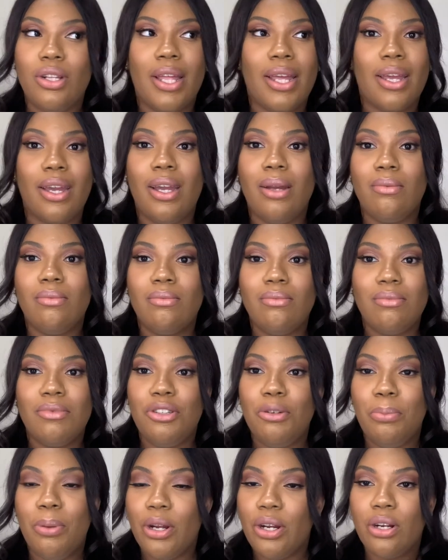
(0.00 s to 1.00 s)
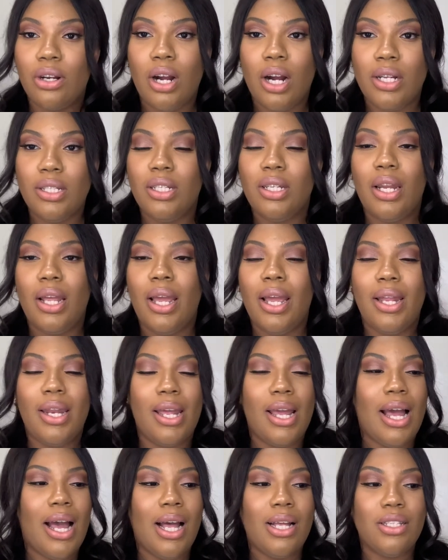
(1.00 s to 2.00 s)
Like it, you put your cards in it and
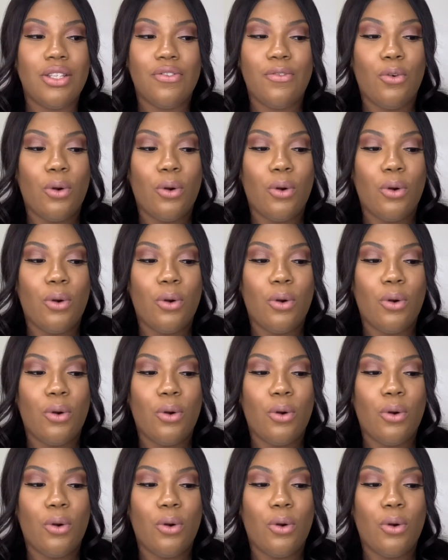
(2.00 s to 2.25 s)
it has